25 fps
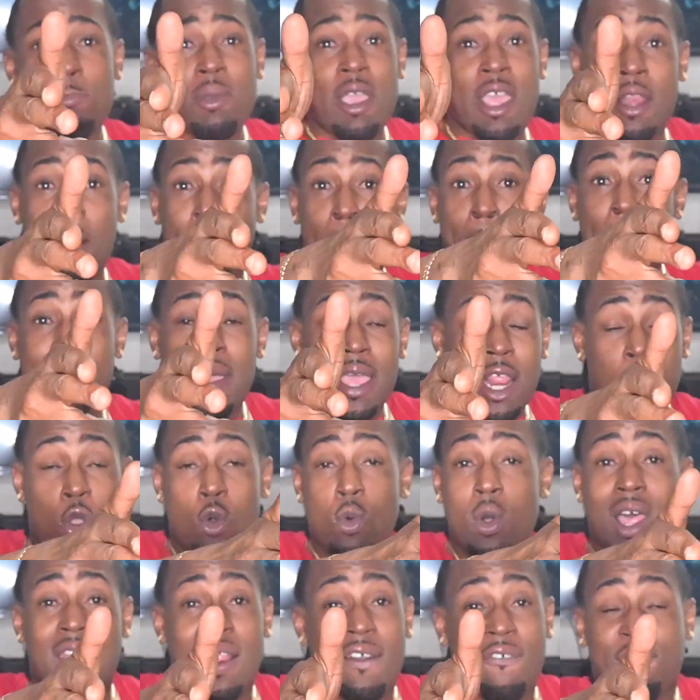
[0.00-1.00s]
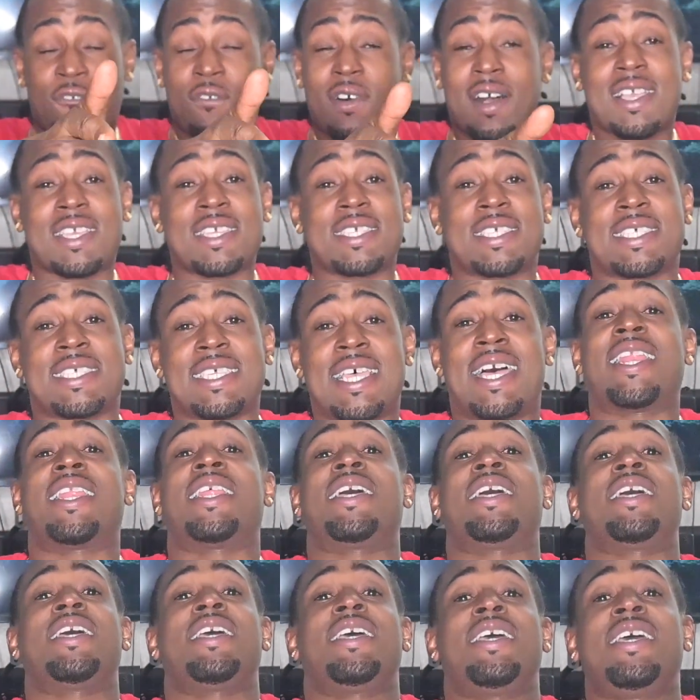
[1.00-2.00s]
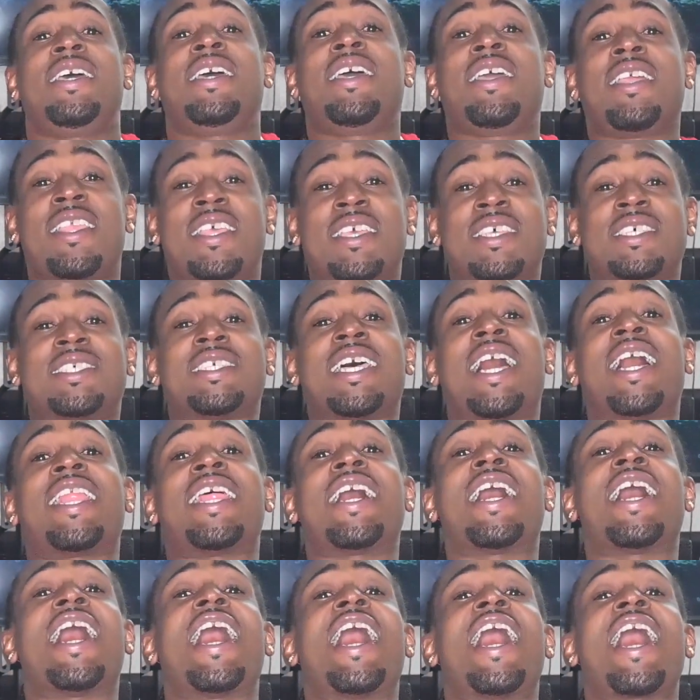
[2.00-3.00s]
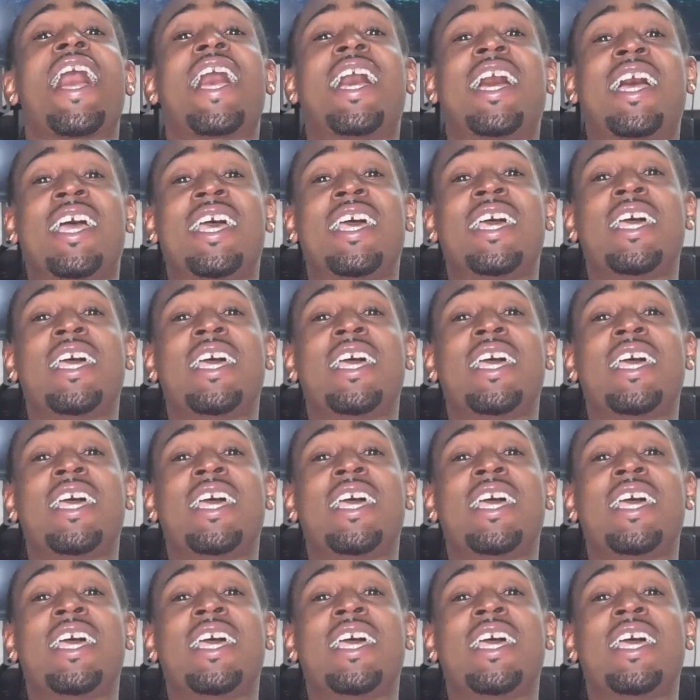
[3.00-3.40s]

in the middle of the fucking sauna. The sauna hot.